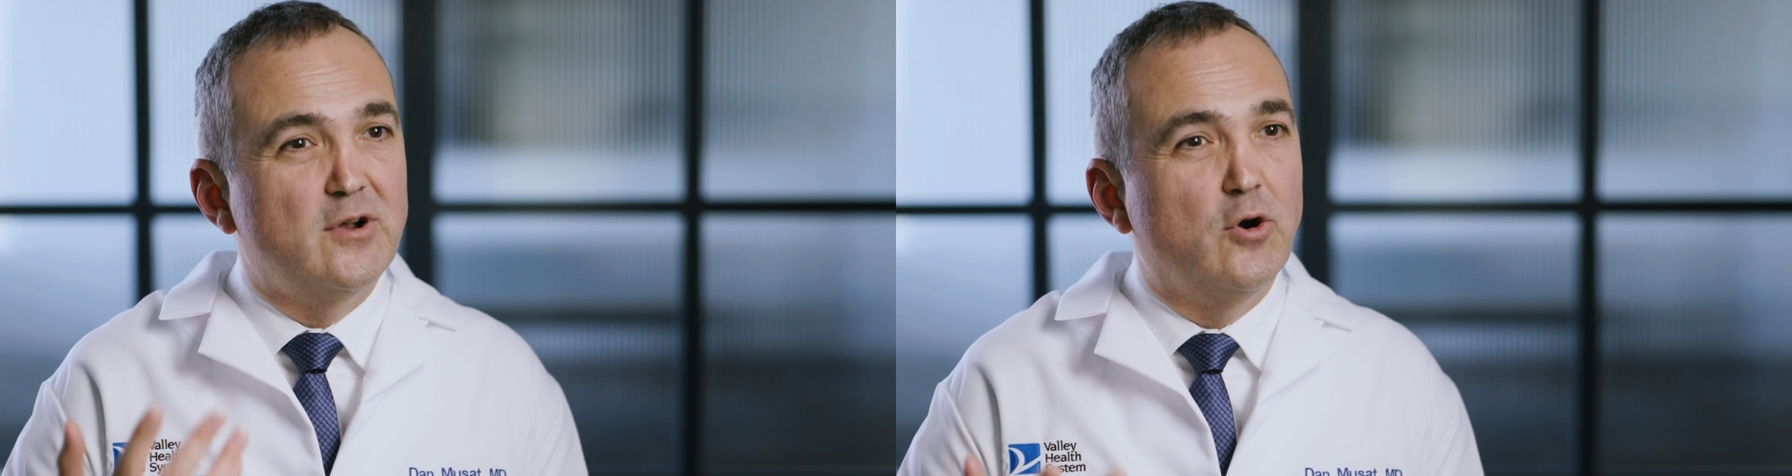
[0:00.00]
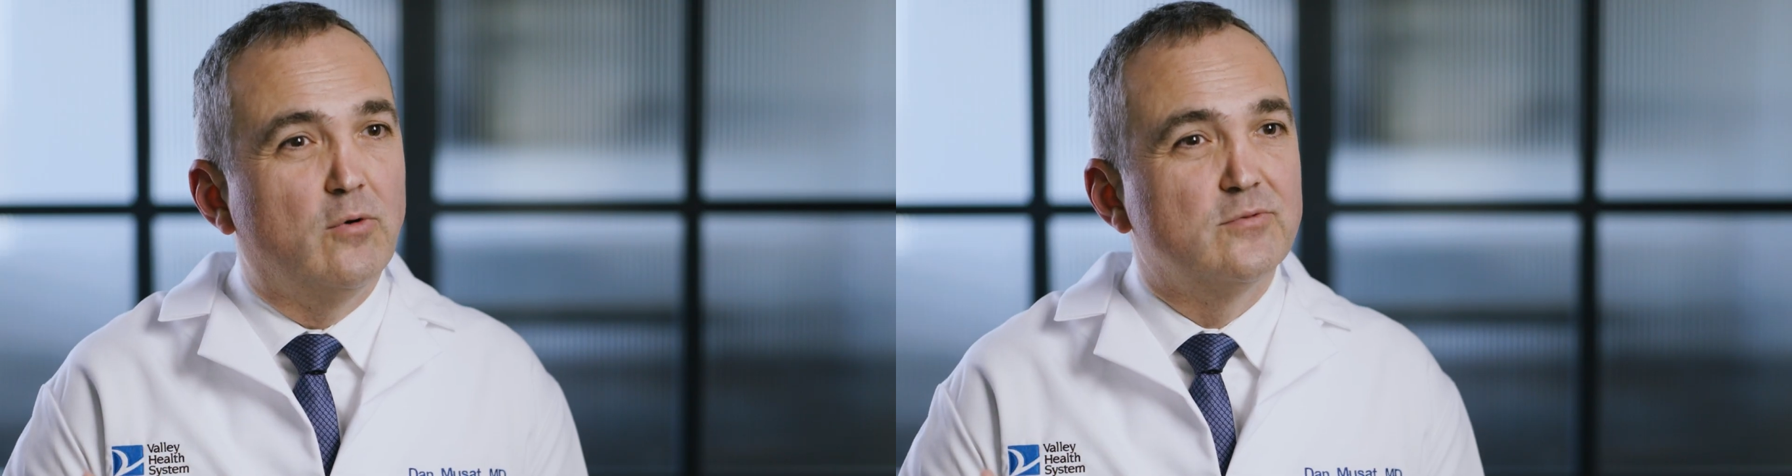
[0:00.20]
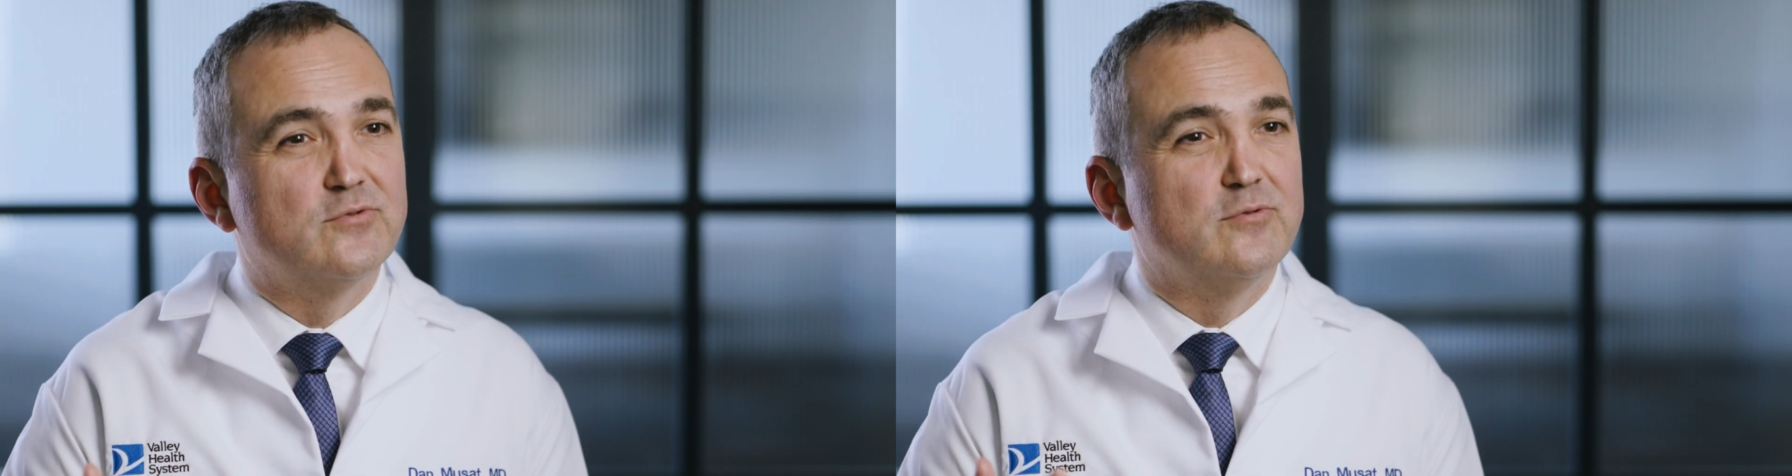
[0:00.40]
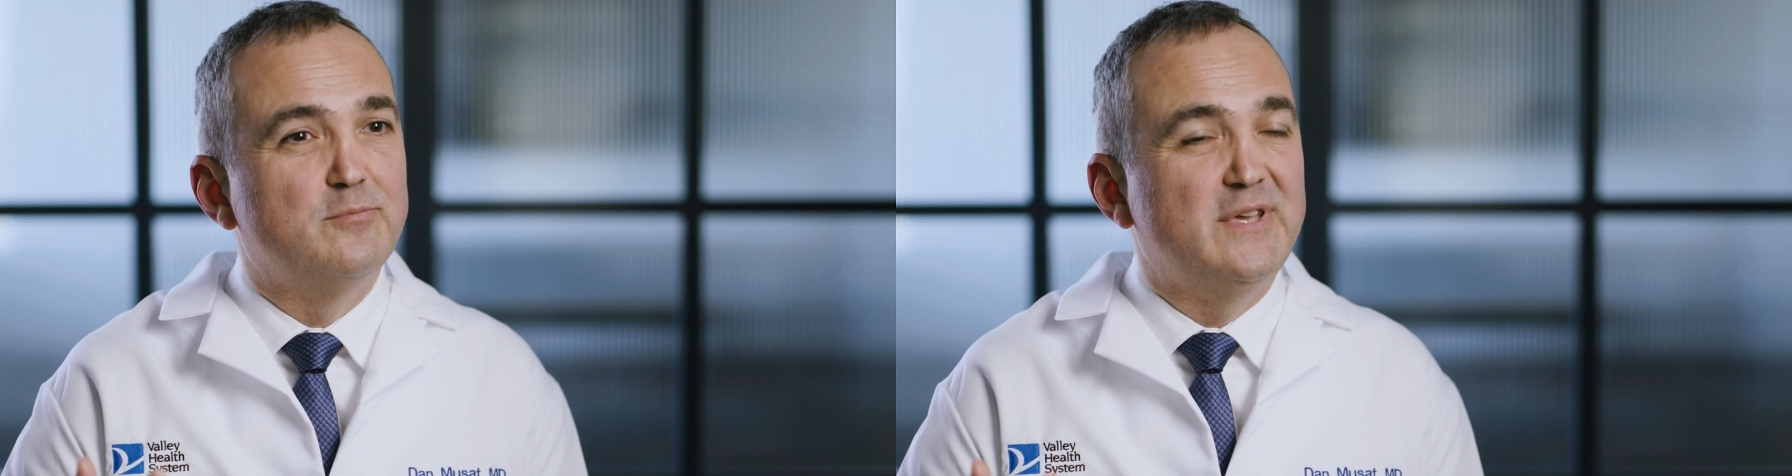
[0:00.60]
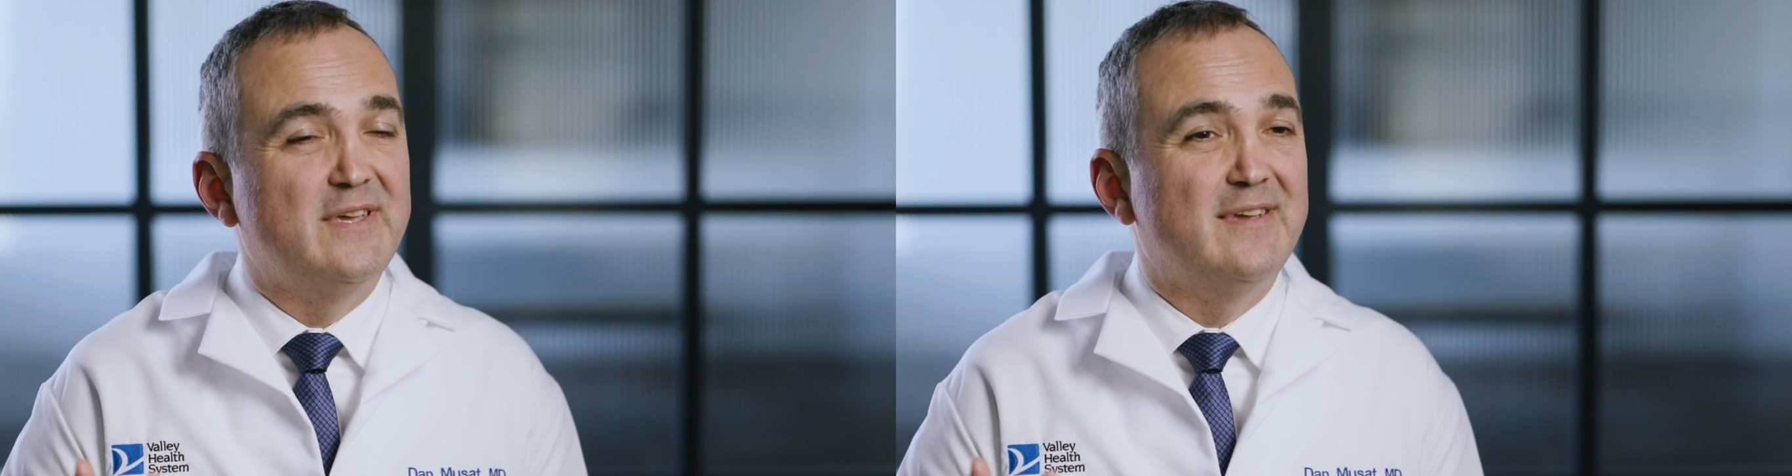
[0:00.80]
go to
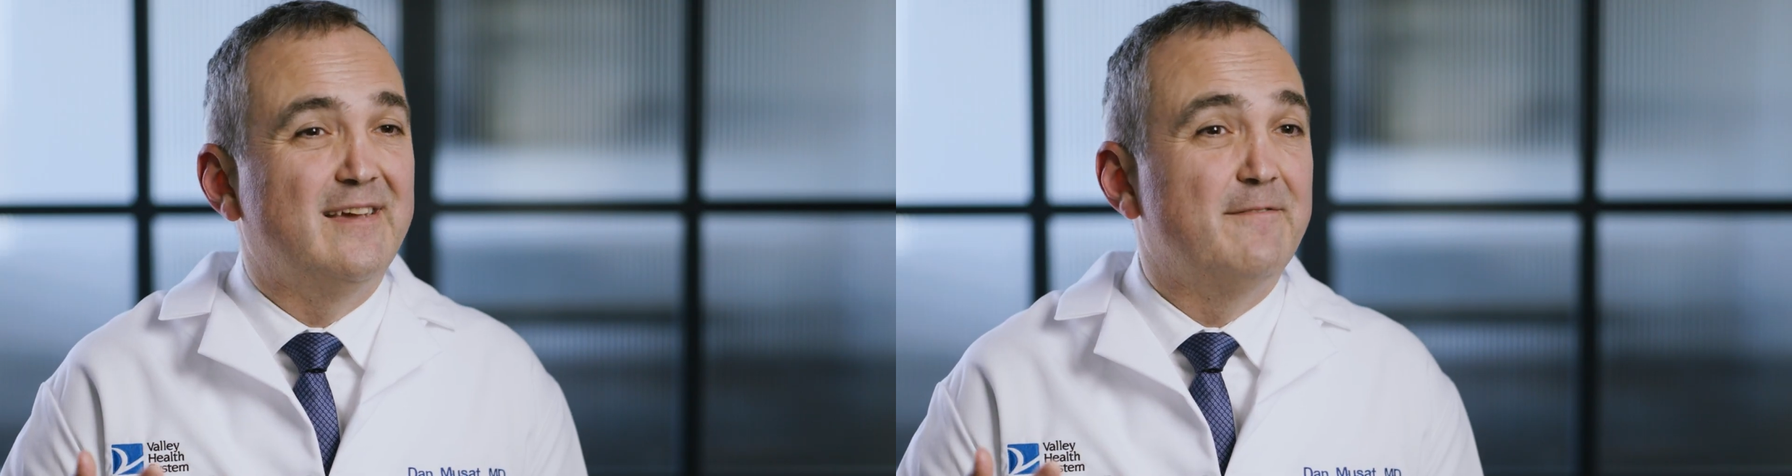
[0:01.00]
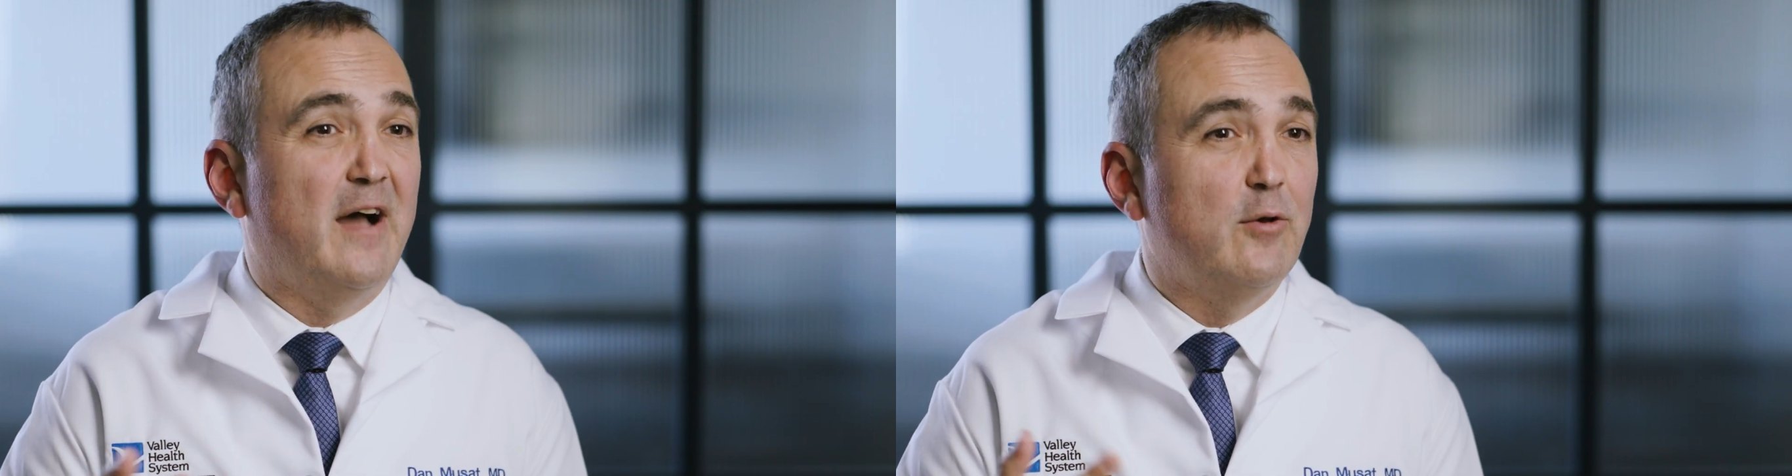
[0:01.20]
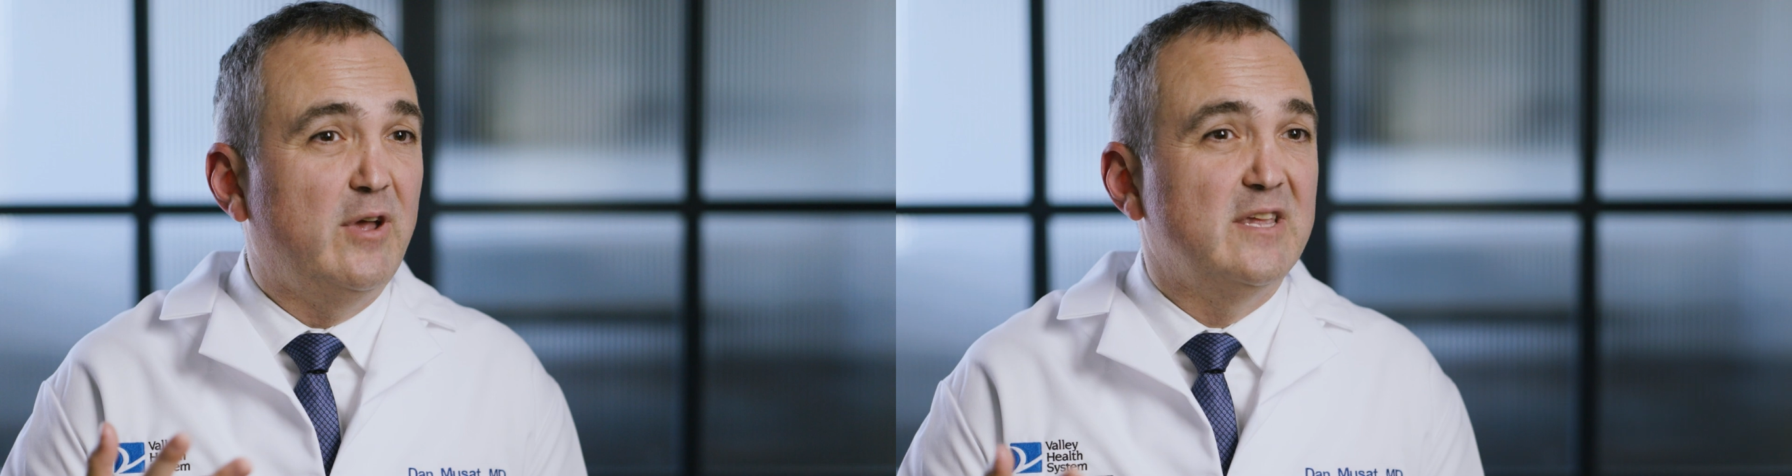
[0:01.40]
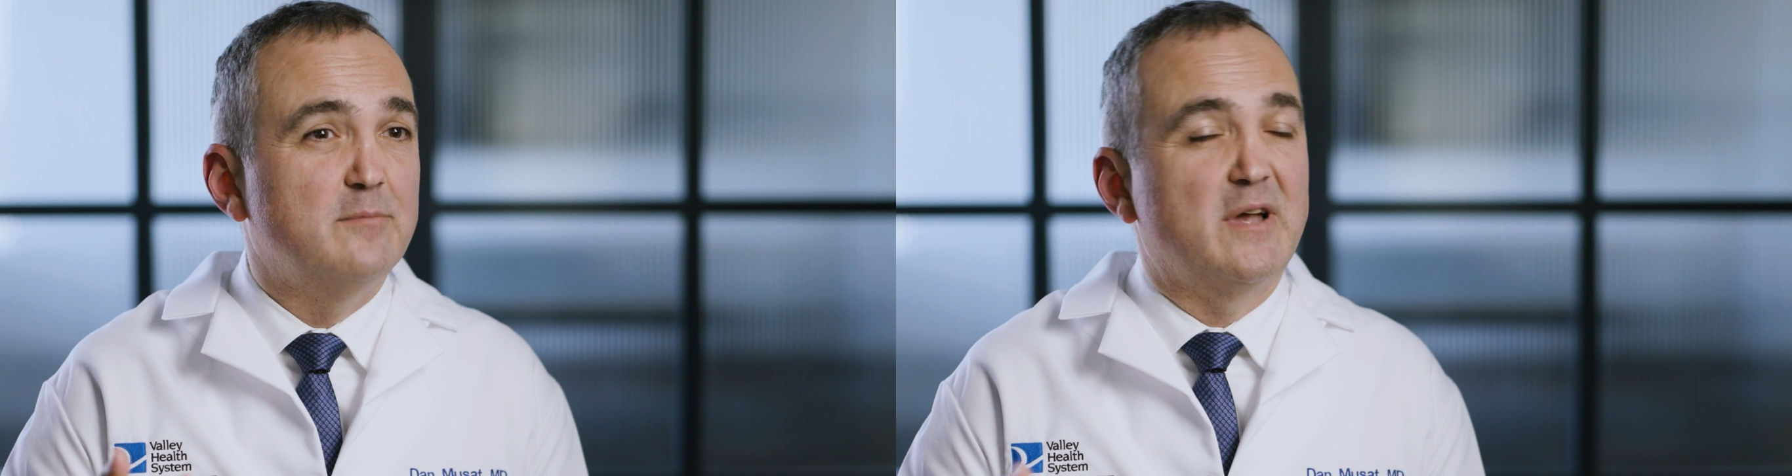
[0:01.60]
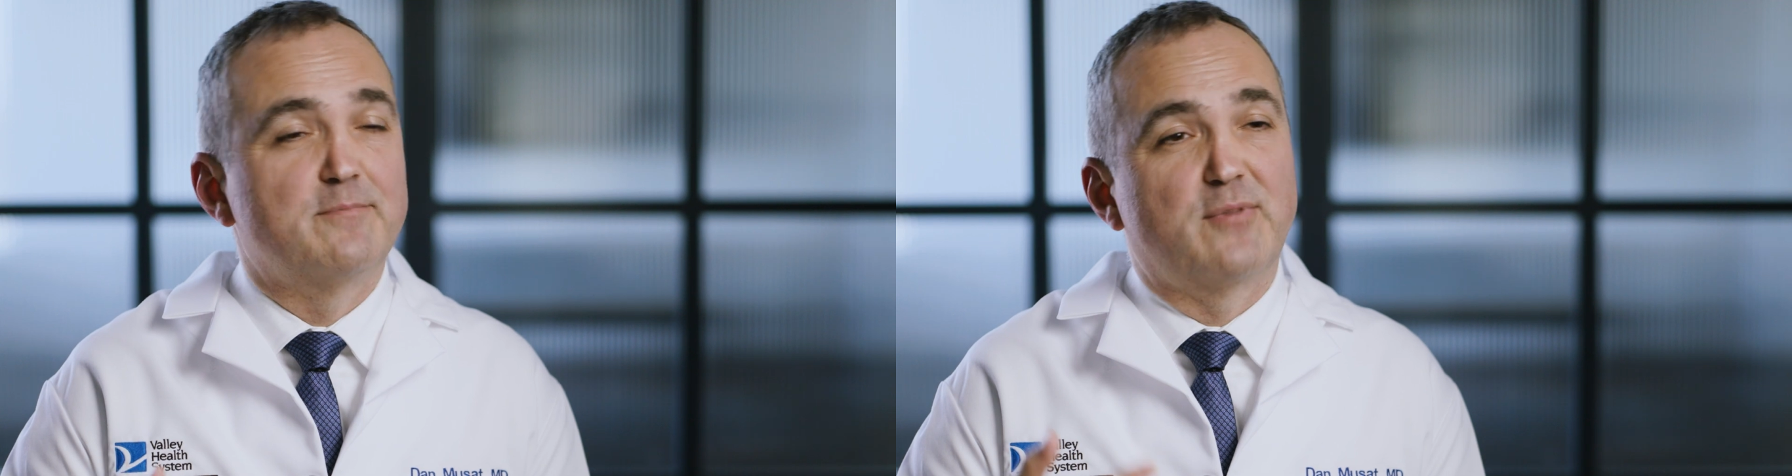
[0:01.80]
be evaluated by